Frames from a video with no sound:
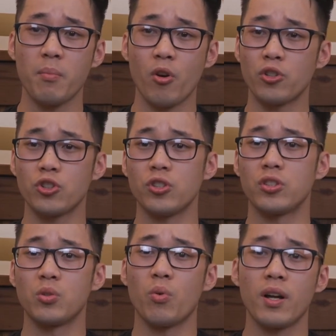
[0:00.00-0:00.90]
merged
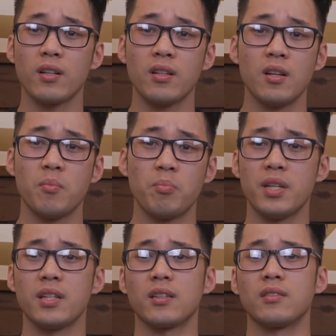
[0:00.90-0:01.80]
into one
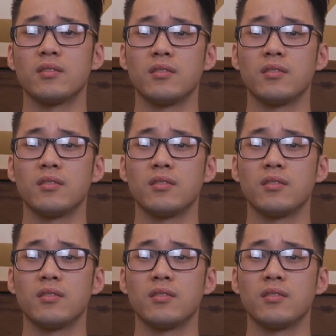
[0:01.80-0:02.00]
being